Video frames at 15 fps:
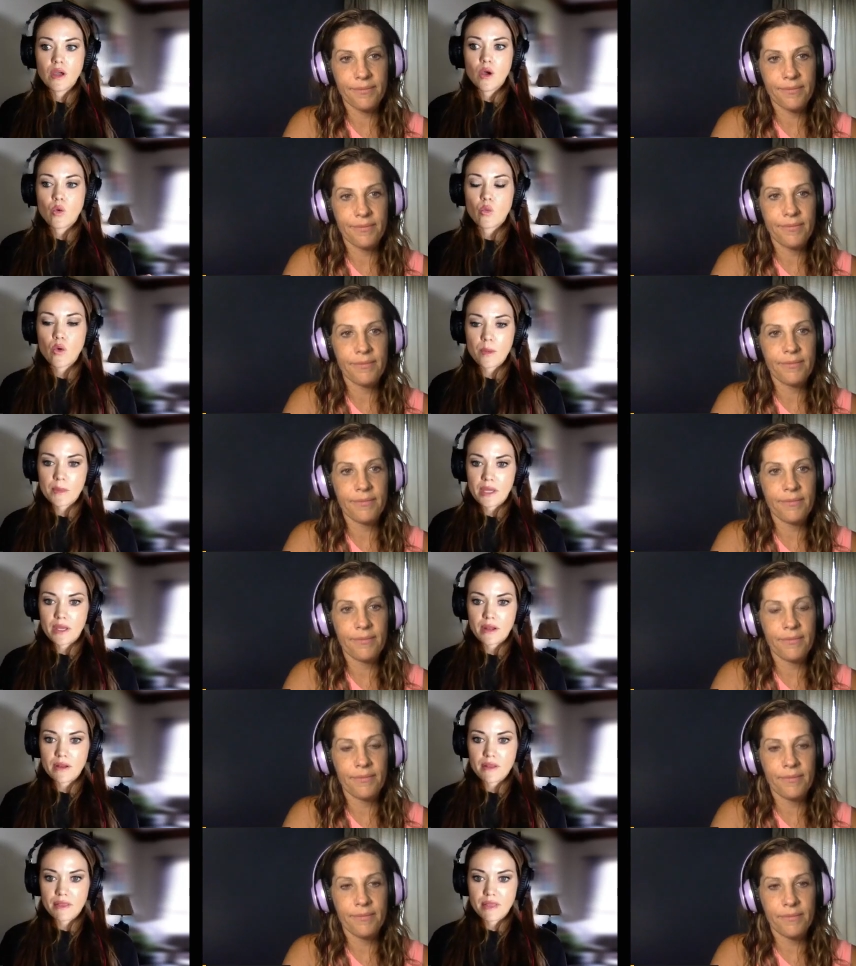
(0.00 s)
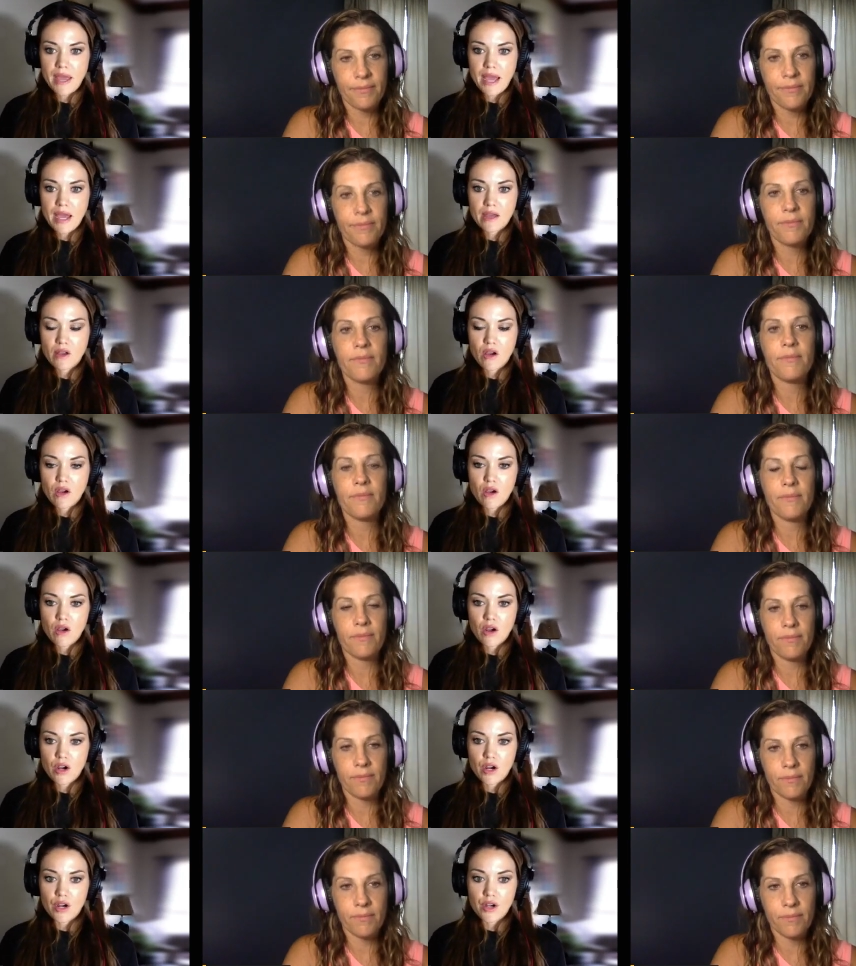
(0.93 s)
Speaker 1: Women that
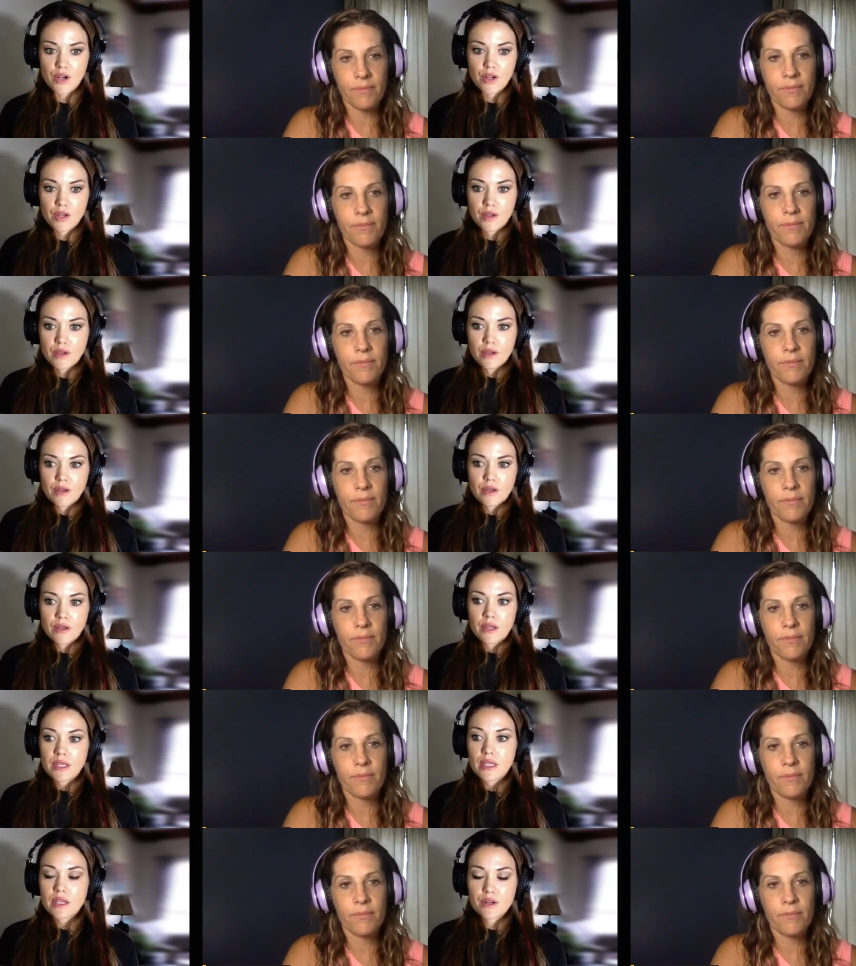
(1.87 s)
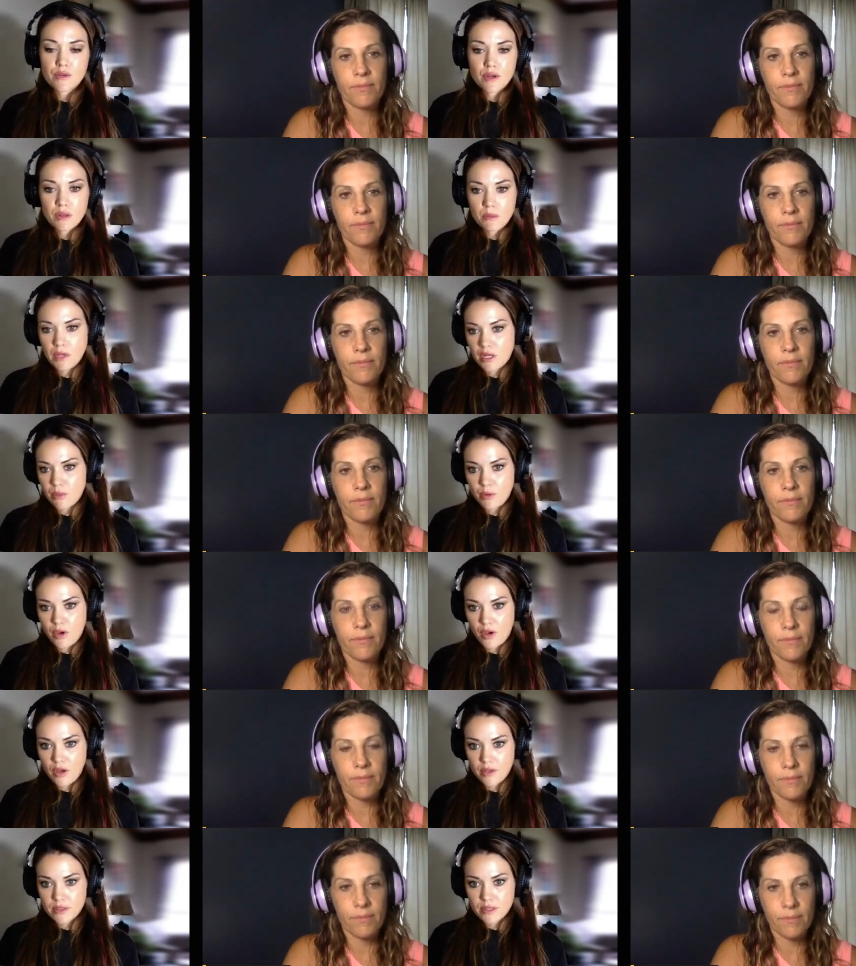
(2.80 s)
are entering
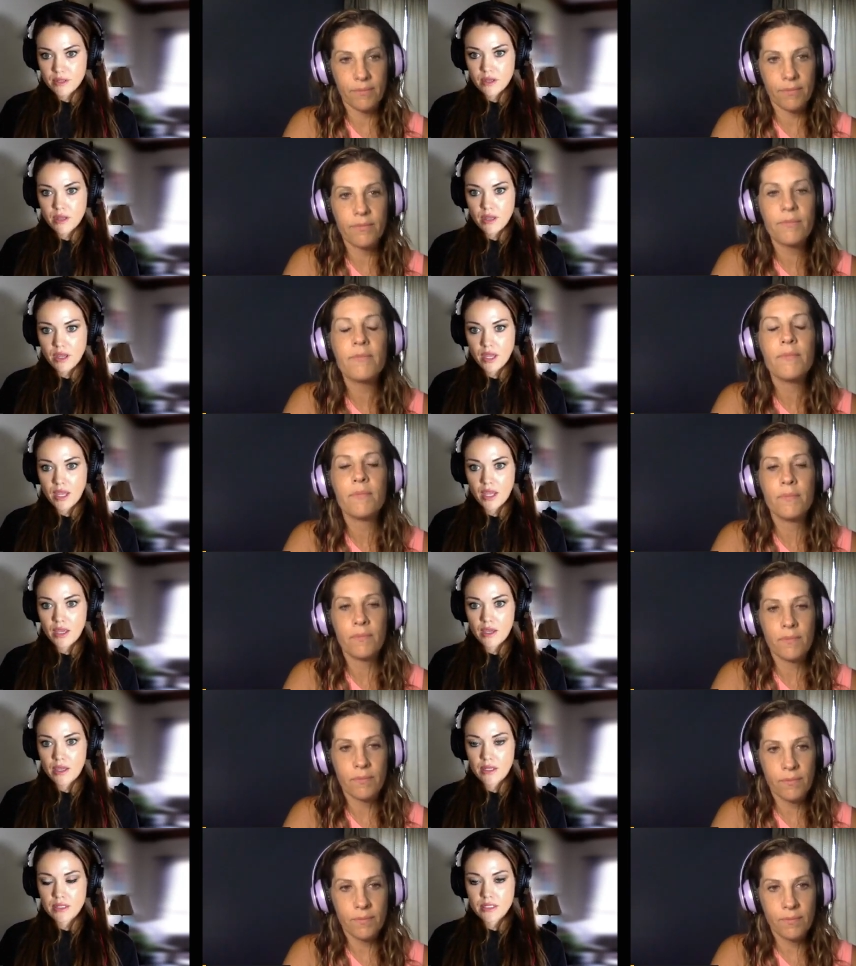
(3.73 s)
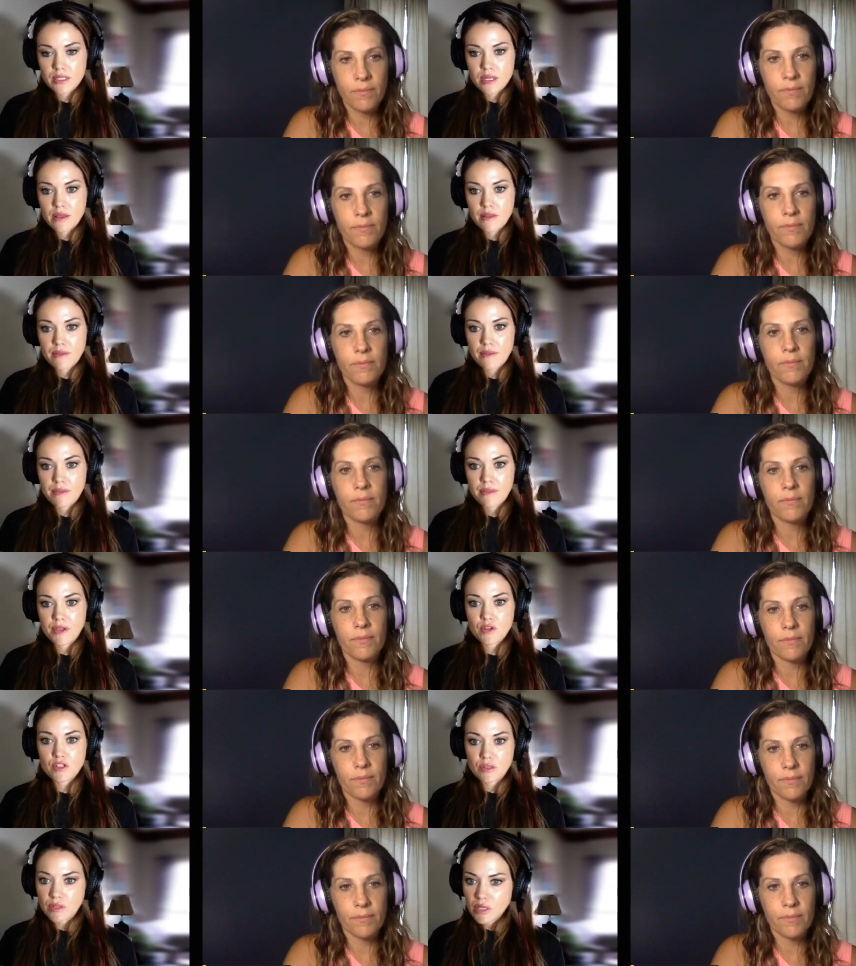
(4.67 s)
menopause and they're
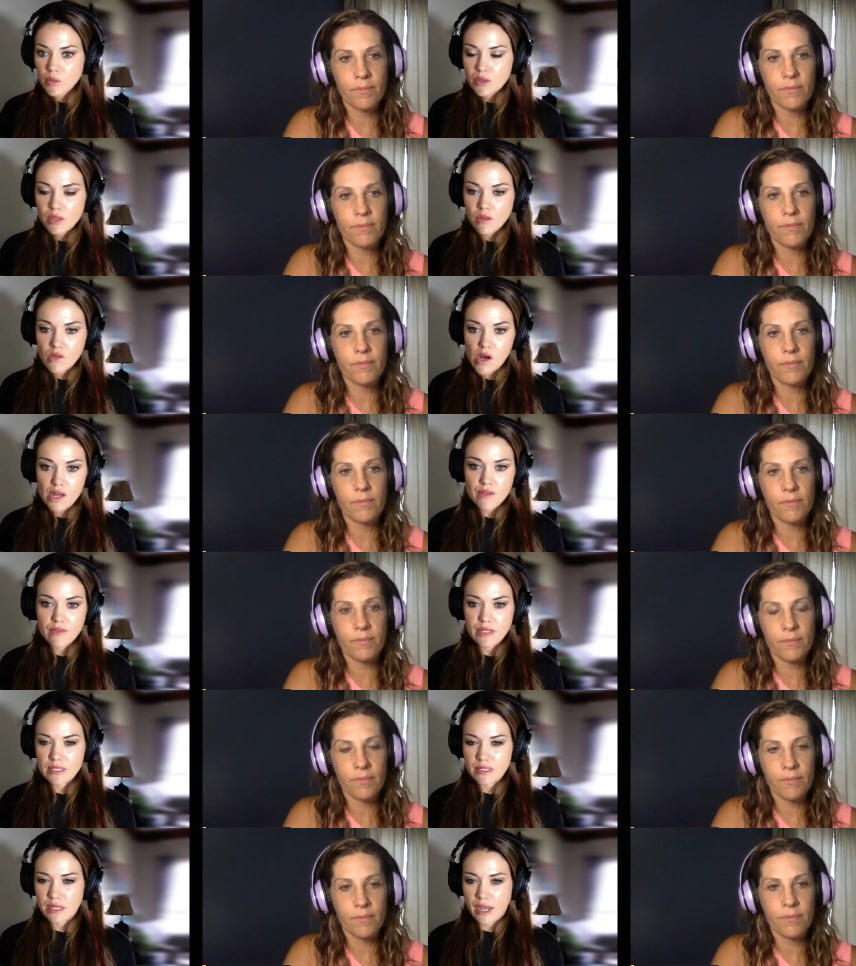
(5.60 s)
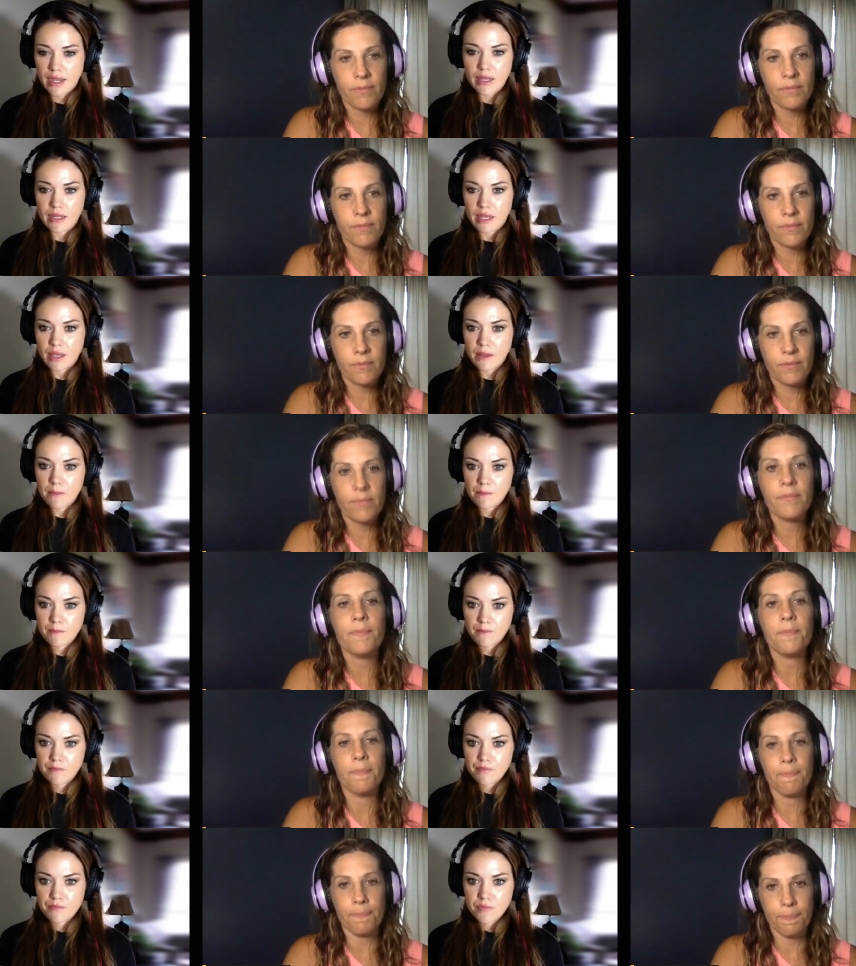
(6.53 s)
dealing with a lot of anxiety.
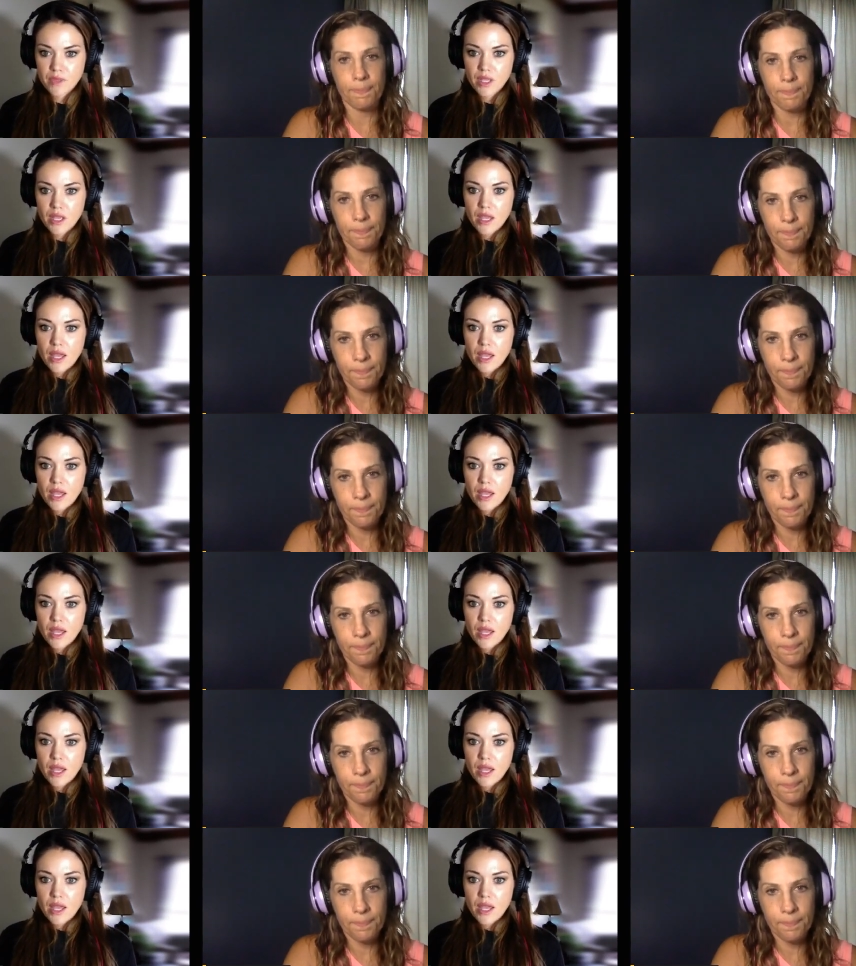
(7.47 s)
Mm-hmm.